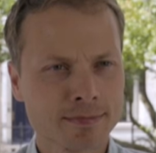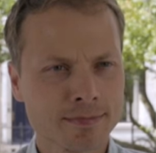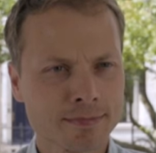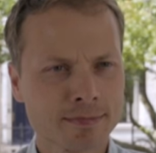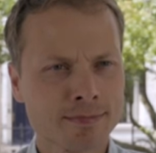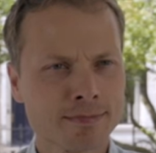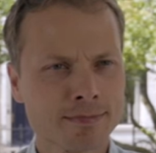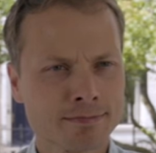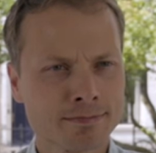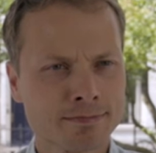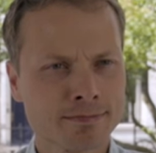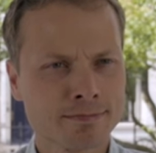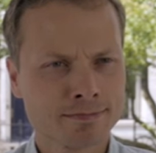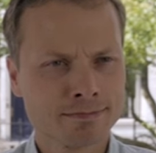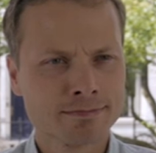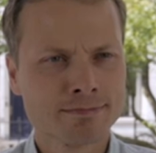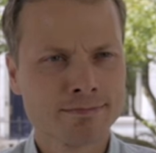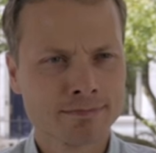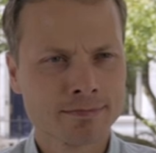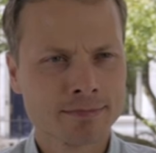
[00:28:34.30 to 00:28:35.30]

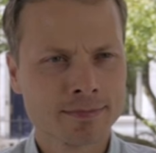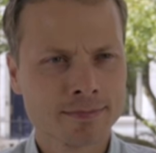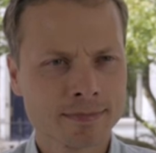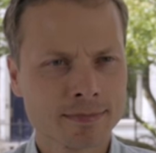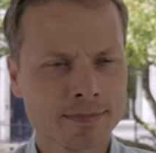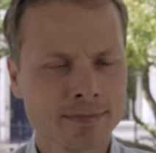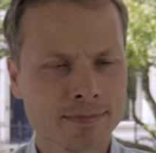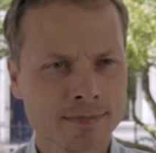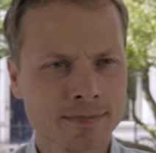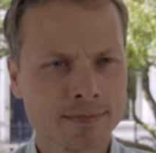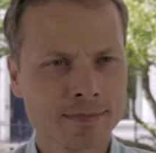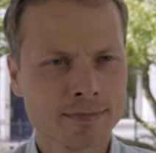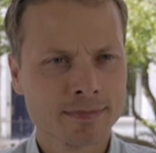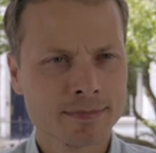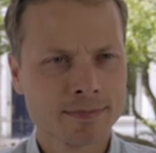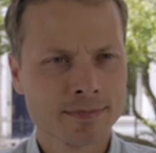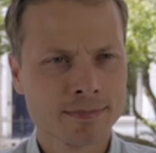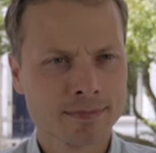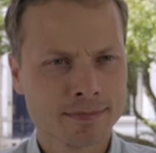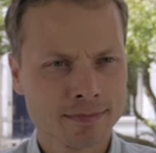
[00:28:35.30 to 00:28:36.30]

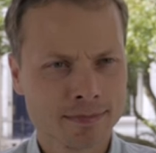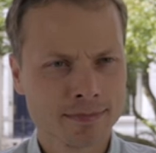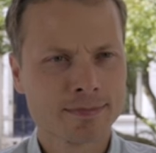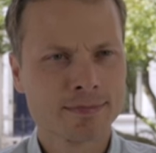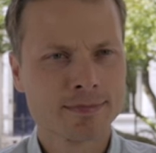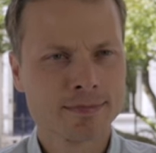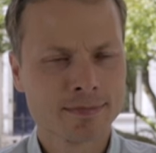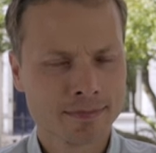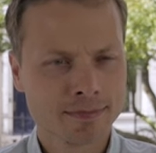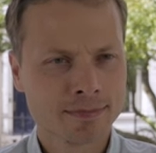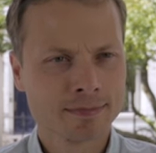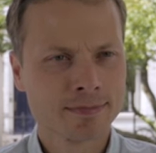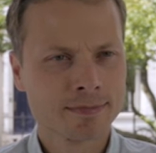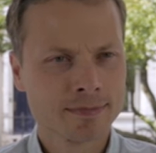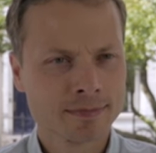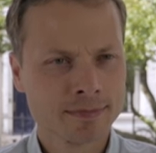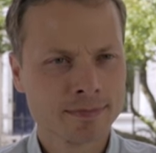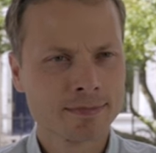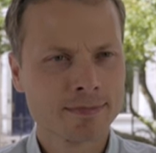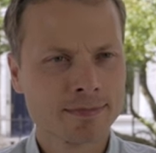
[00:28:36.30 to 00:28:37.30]

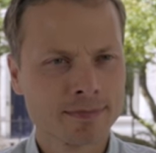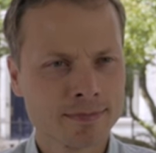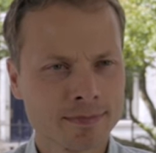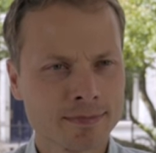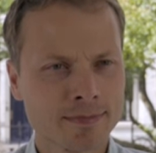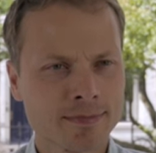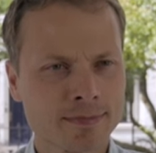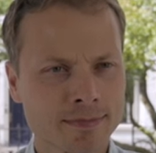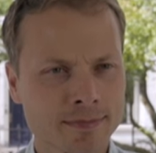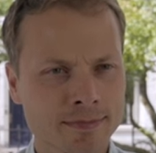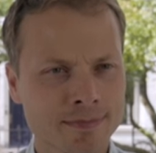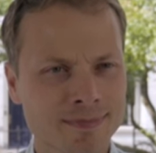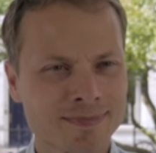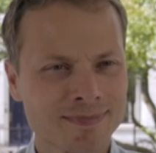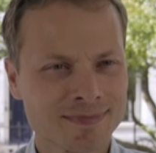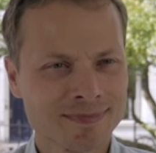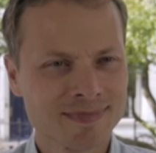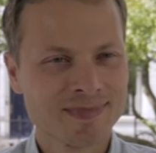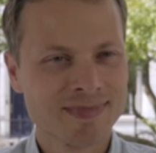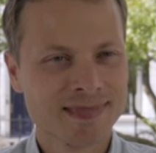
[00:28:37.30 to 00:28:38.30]

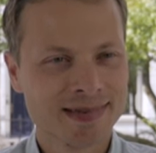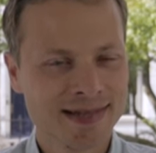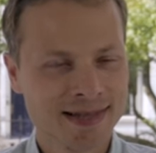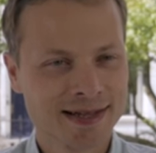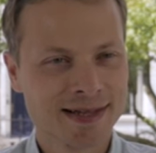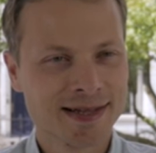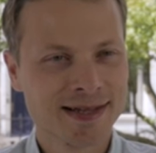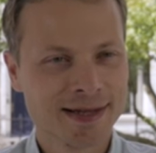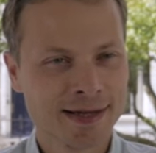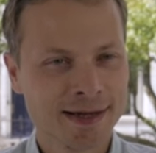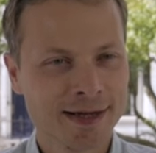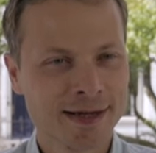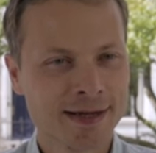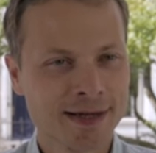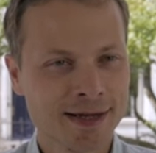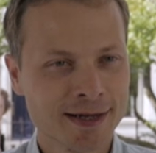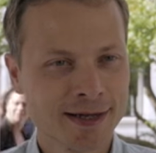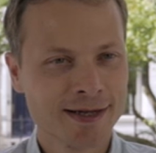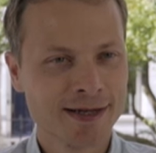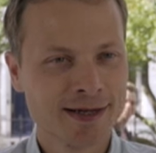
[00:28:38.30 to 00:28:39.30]

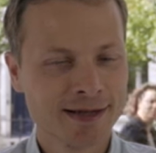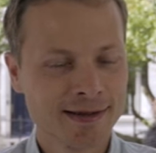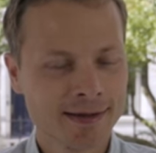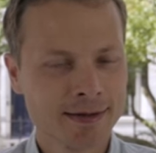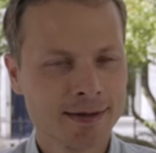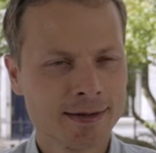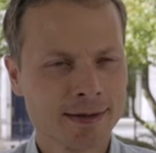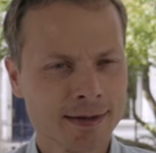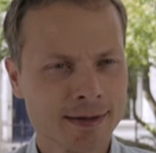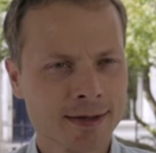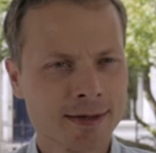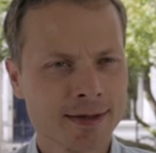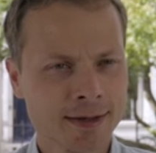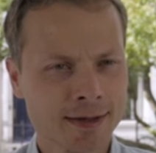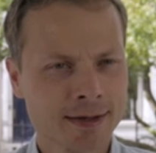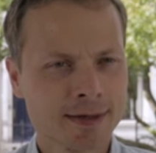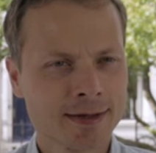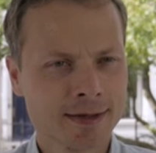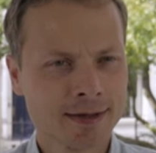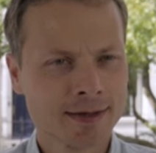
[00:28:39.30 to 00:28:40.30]

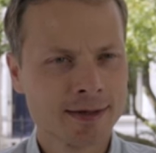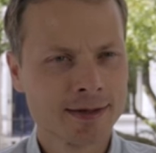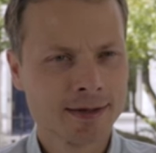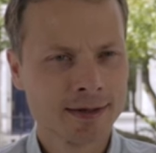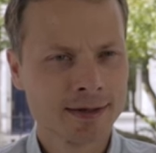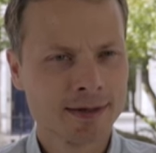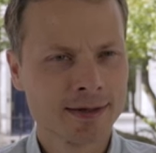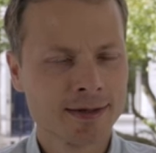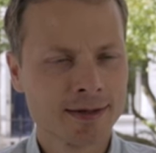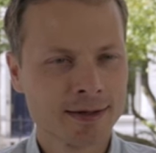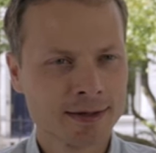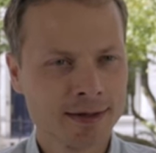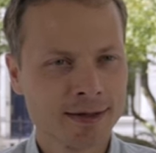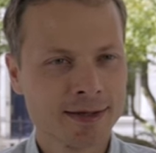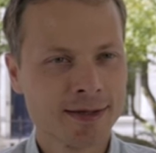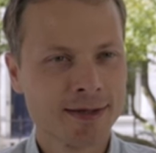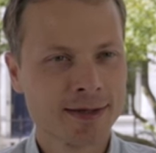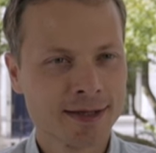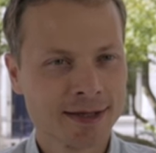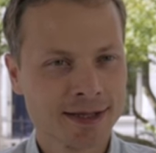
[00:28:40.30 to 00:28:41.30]

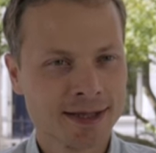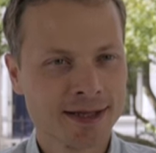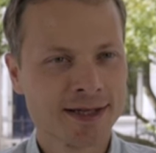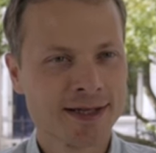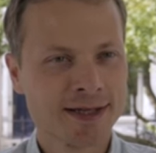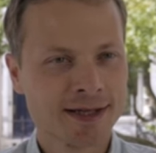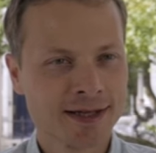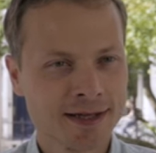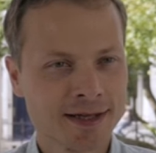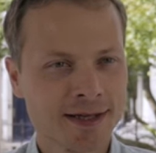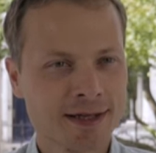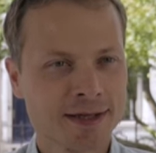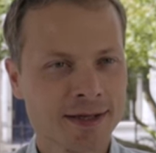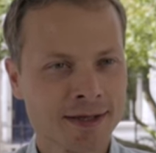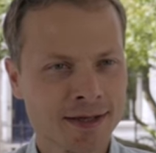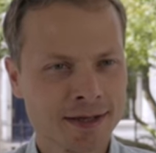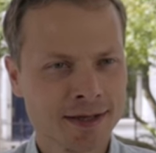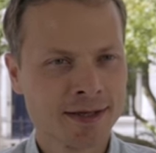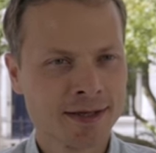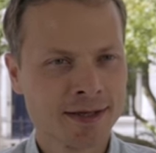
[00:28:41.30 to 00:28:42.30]
[no speech]